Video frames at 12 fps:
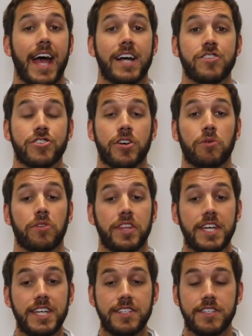And so
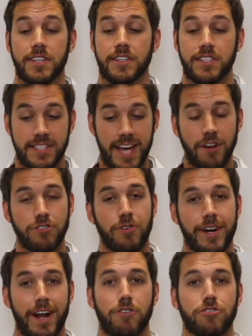these cells
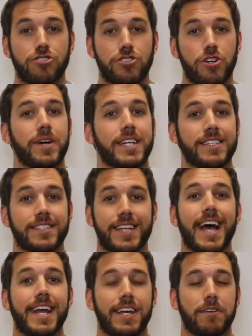right now are so
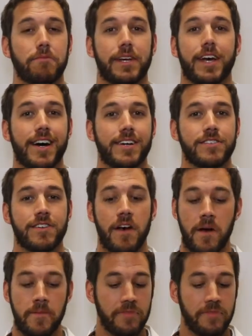exciting because